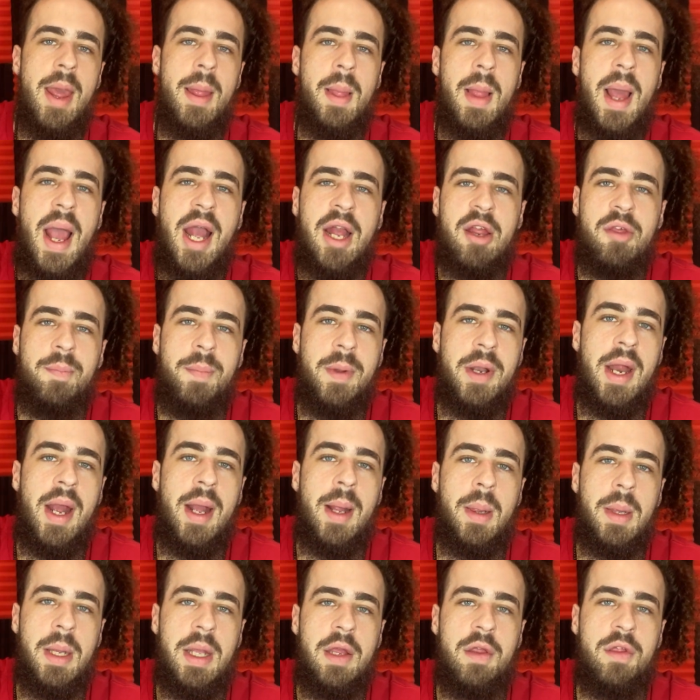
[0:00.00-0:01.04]
and last but
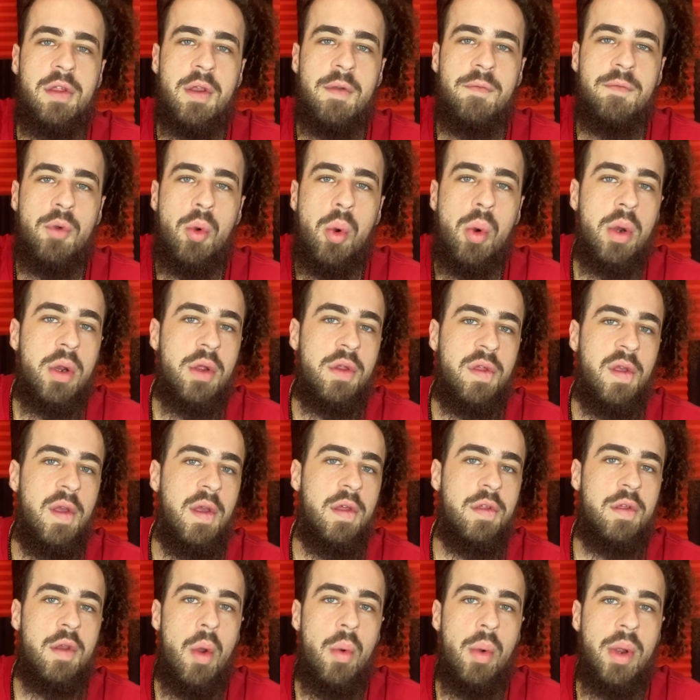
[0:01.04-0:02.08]
not least, of course,
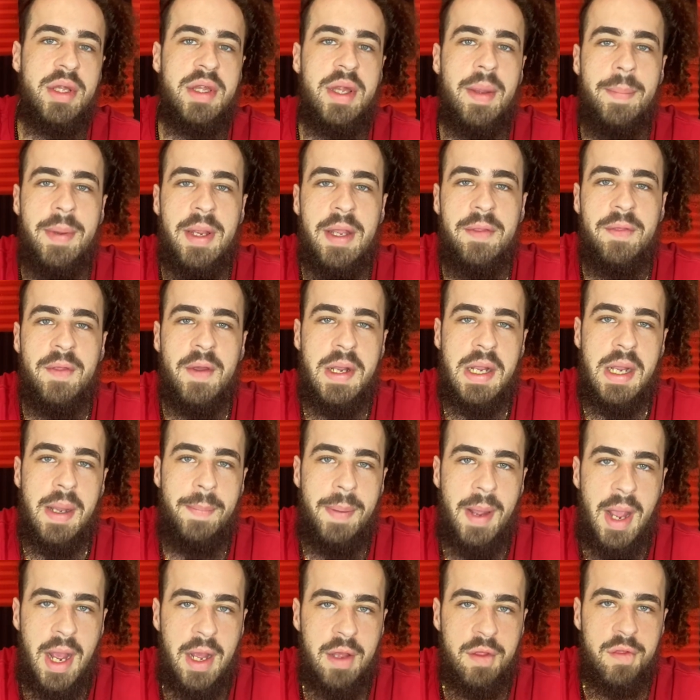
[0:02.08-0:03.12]
is going to be the
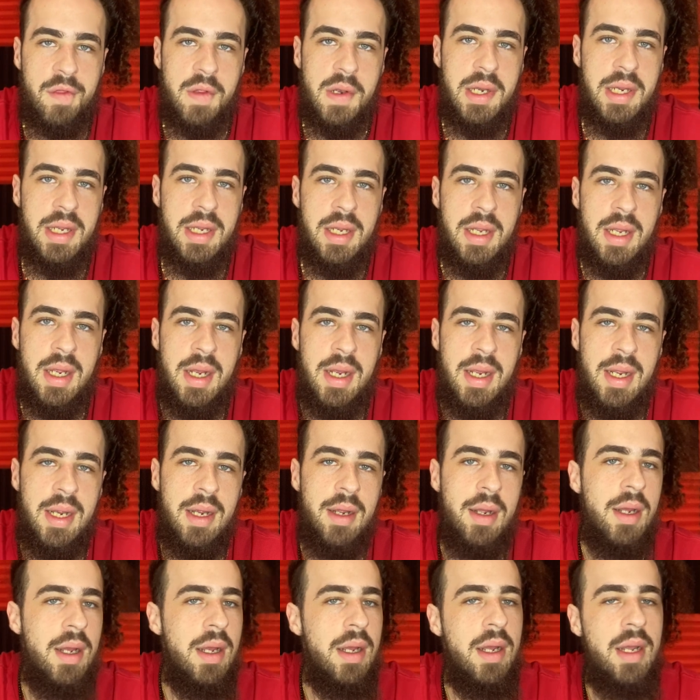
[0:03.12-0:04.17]
capacity.
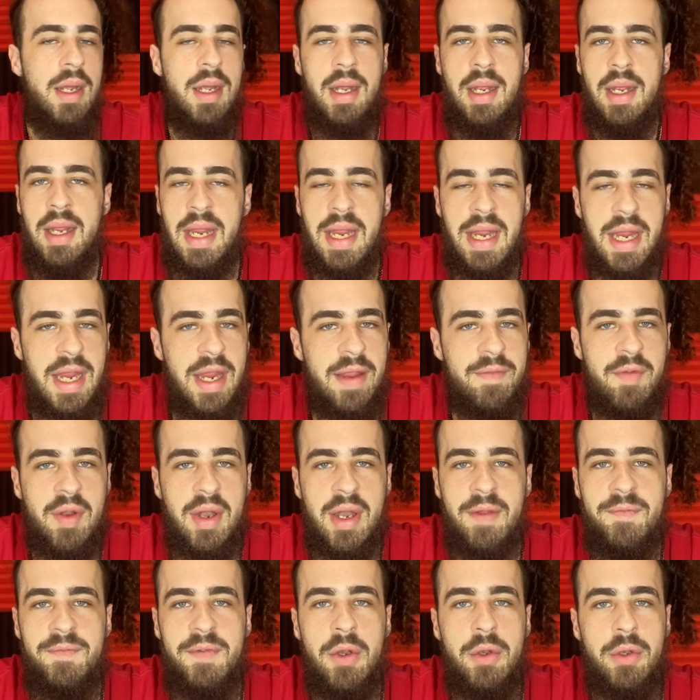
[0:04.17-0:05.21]

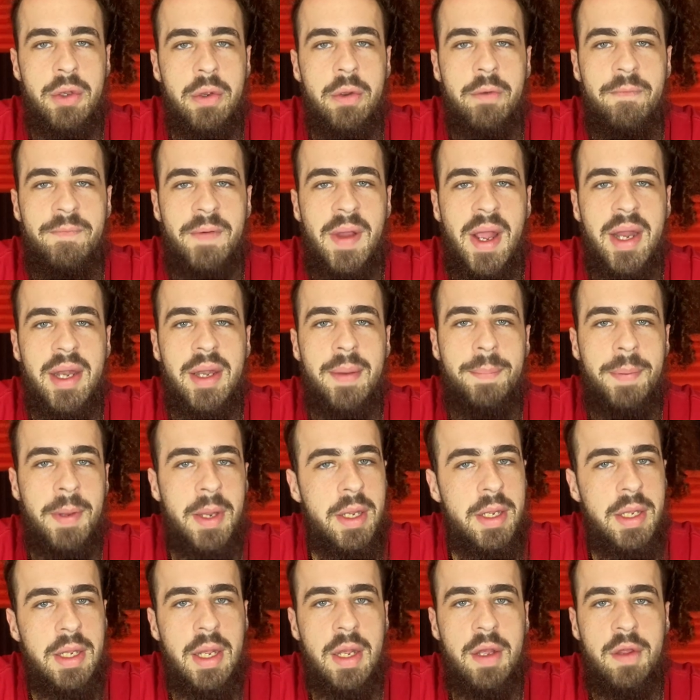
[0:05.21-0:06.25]
Even if you do find a
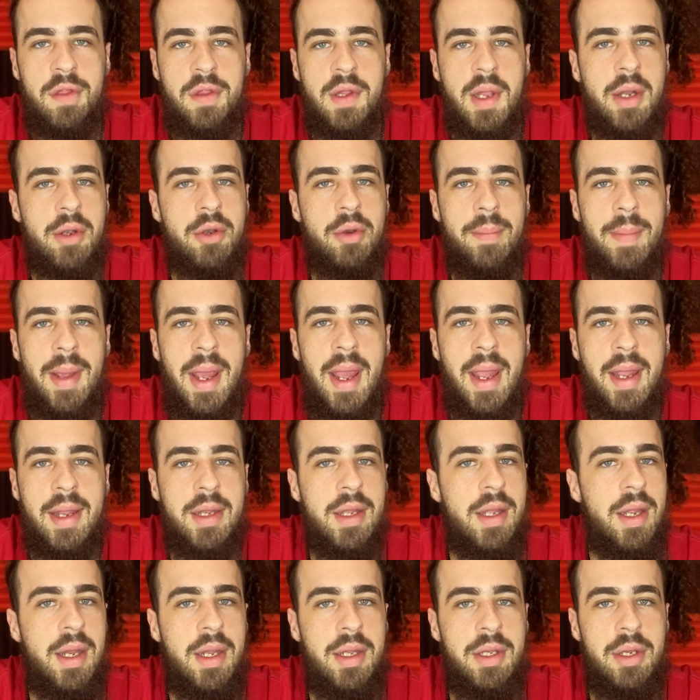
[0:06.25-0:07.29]
pinky extender
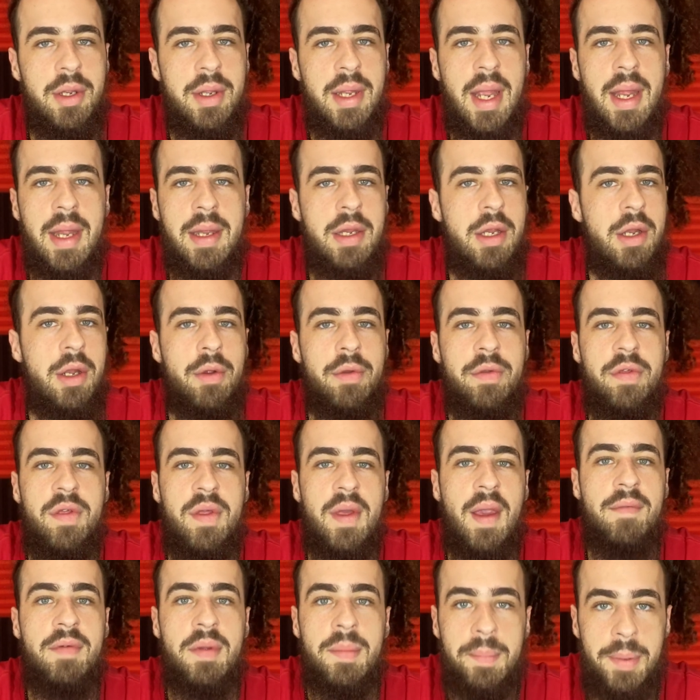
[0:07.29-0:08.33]
mag and you get, you know,
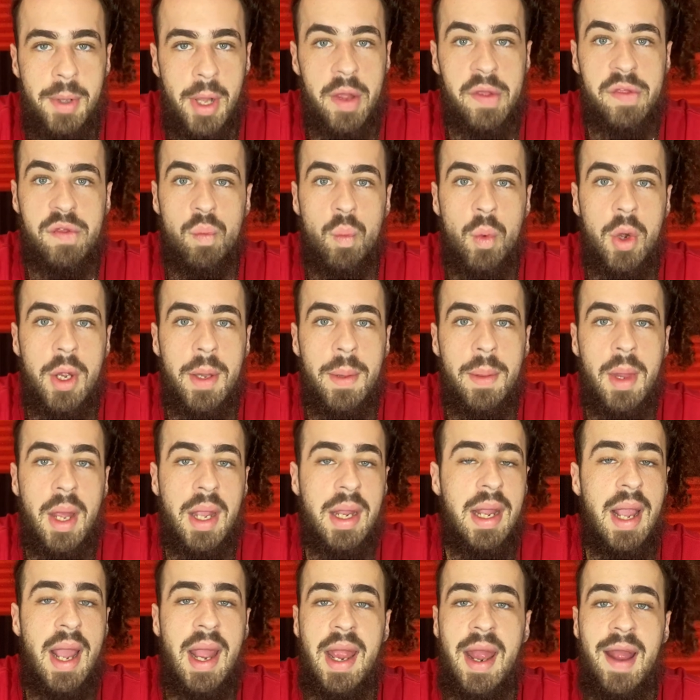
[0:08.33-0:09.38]
7 plus 1
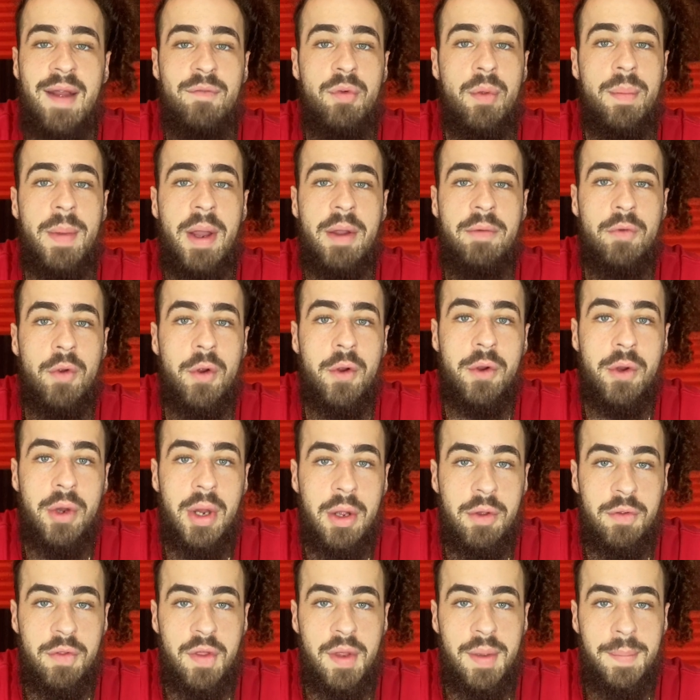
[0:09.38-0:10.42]
like I have with my
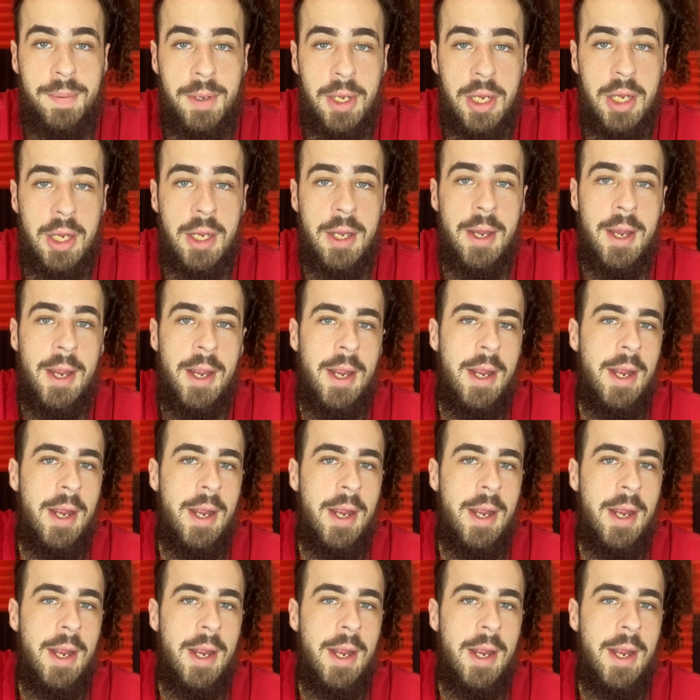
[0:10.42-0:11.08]
Ruger LCP,